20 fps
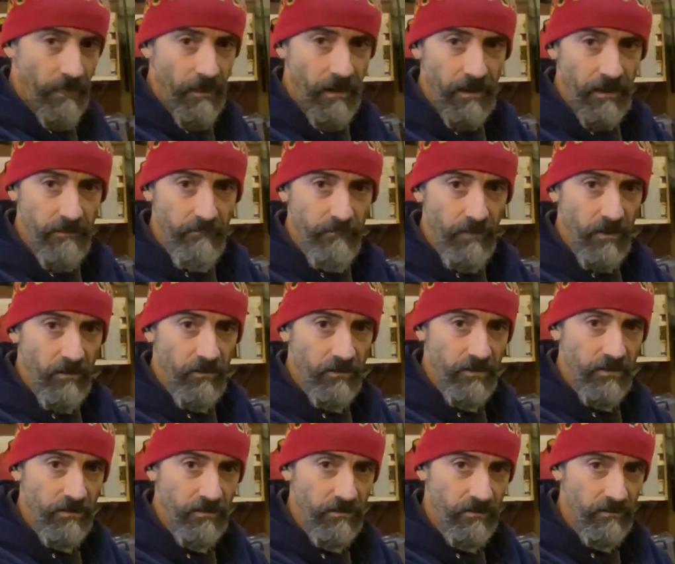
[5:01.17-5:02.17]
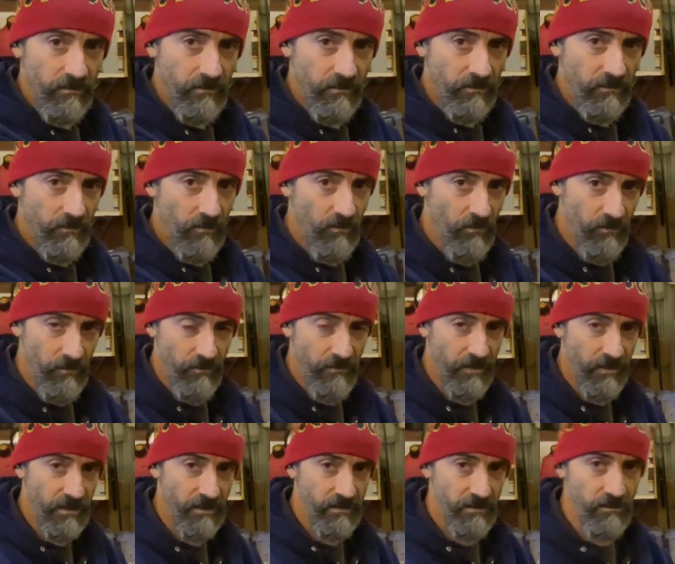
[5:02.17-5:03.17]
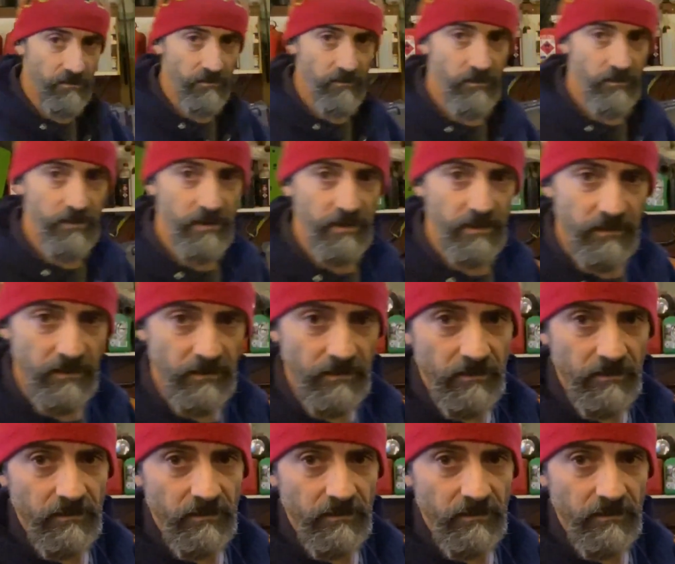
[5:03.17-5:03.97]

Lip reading: unbolt all the things that are on here.